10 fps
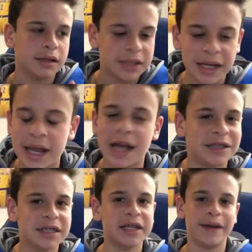they get
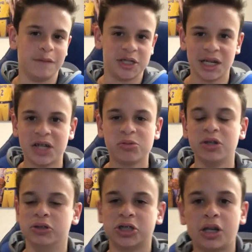Anthony Davis, and as we
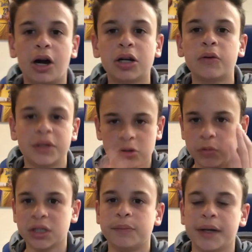know, Chicago is a
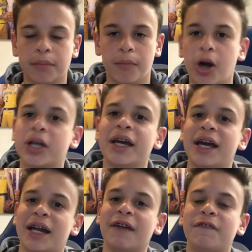really big market,
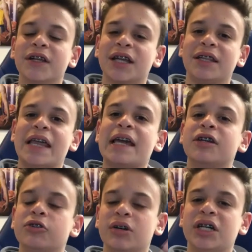and I feel like they
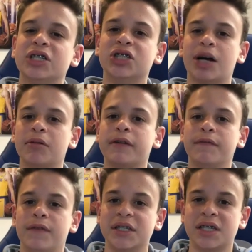could do a good job of
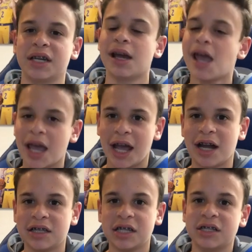convincing
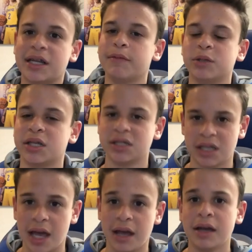Anthony Davis to
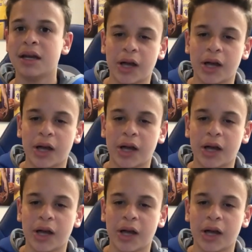stay.